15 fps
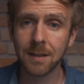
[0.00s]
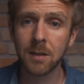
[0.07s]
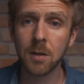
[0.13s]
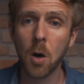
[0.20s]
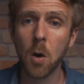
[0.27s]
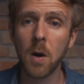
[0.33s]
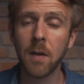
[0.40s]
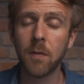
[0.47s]

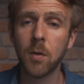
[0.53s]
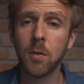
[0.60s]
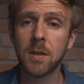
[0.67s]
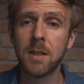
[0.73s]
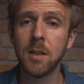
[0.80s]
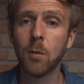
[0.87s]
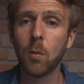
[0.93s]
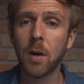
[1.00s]
So if you
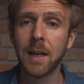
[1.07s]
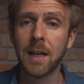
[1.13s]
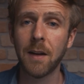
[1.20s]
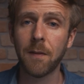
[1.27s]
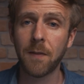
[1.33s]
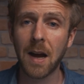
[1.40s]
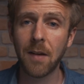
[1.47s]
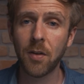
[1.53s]
still want to
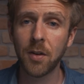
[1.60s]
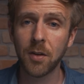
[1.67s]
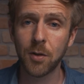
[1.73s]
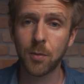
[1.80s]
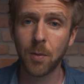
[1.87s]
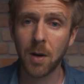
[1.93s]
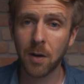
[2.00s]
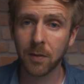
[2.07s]
get
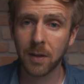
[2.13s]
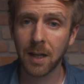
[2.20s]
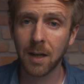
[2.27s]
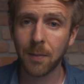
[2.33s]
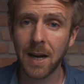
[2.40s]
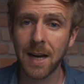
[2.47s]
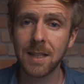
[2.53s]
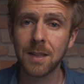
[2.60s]
512
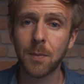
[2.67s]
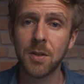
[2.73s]
gigabytes,